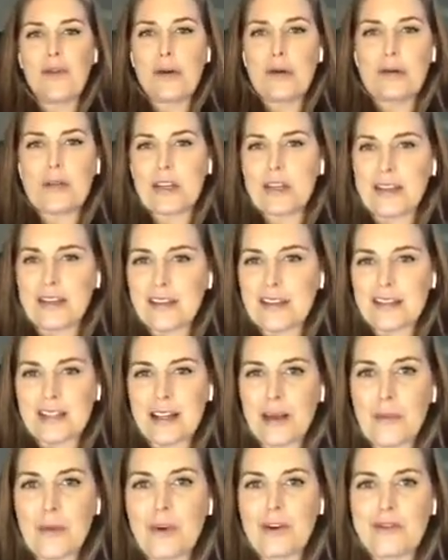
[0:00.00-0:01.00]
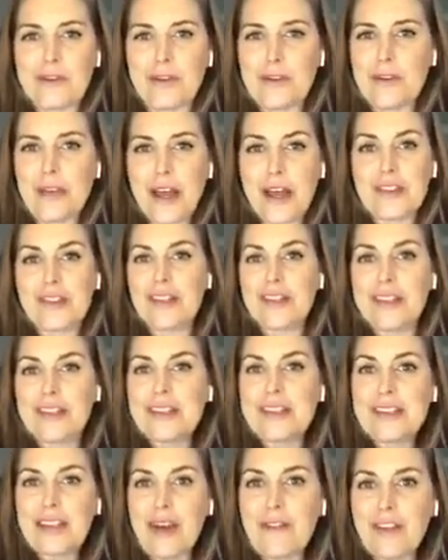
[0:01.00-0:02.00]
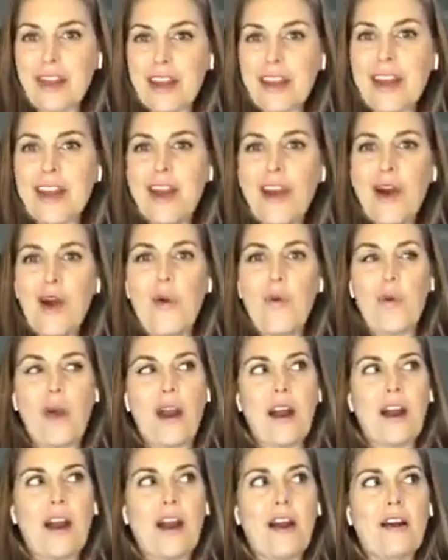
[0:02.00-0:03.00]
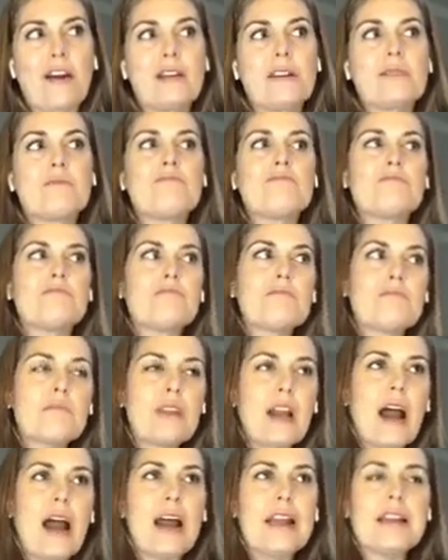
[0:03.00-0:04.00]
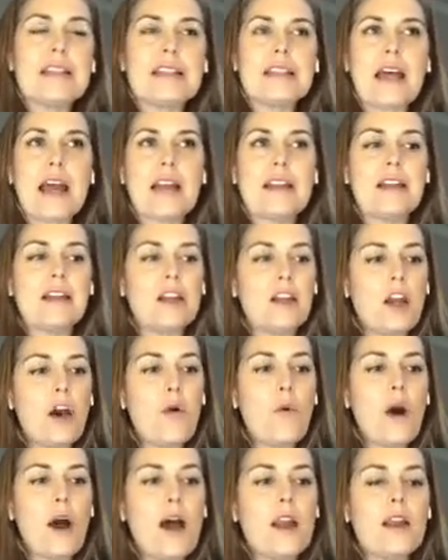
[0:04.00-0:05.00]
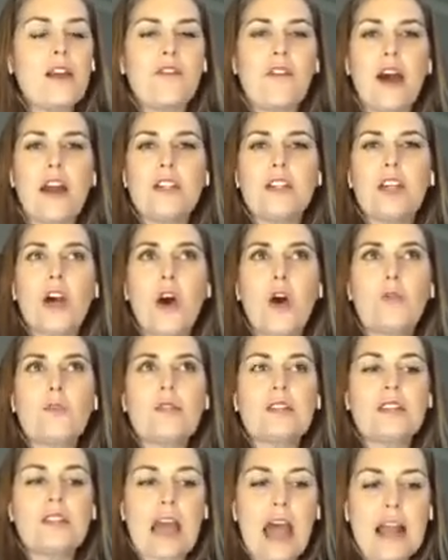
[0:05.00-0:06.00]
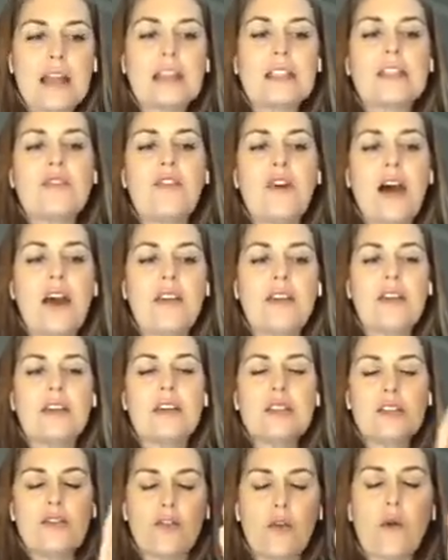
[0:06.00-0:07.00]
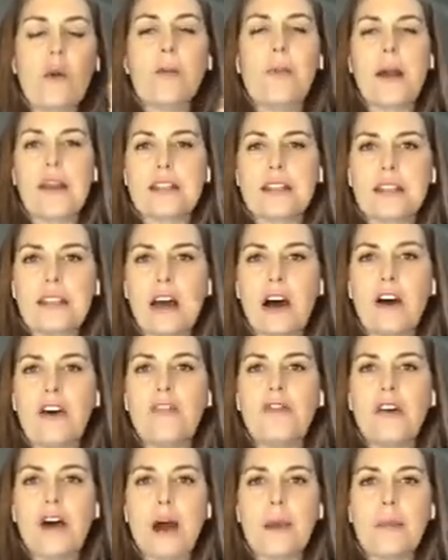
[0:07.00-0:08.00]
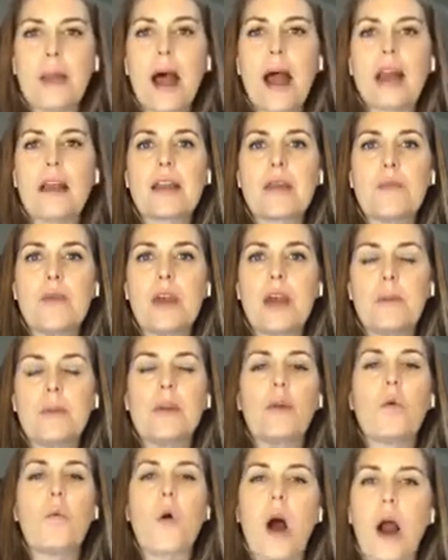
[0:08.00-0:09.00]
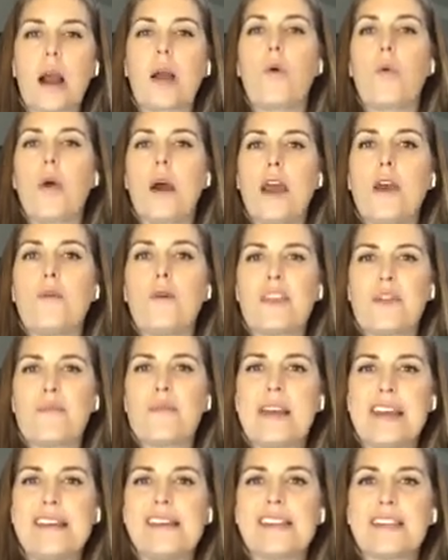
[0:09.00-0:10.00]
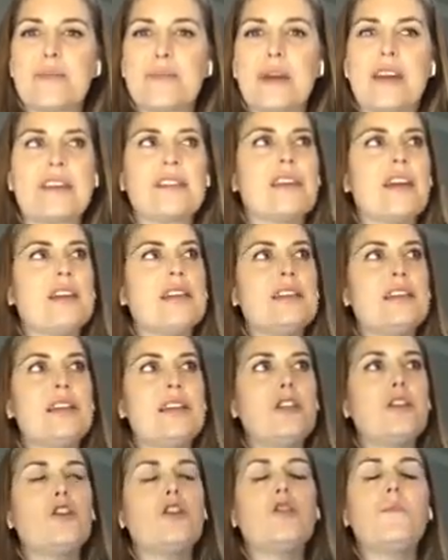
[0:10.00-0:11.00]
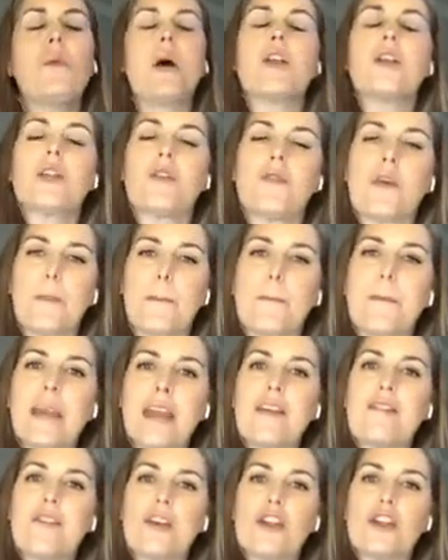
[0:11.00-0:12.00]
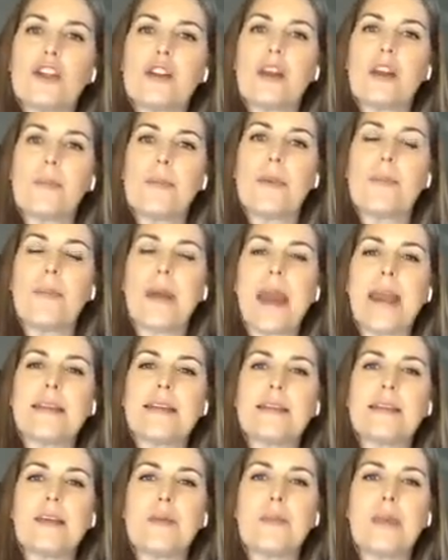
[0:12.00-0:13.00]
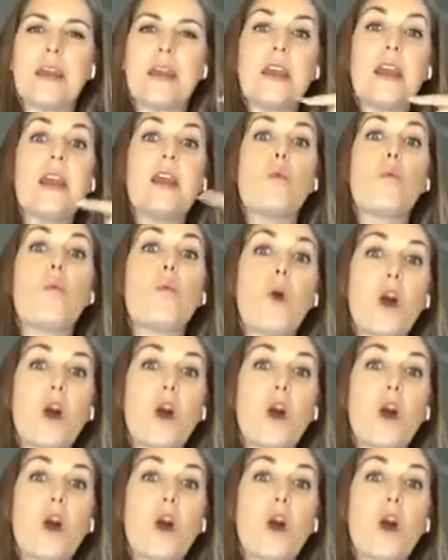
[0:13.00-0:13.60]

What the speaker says: forward into December of 2007, where I decided, you know what, if I don't satisfy this for myself, I'm not going to be able to walk away with peace, because I had seen too much of a big vision that had been painted to me in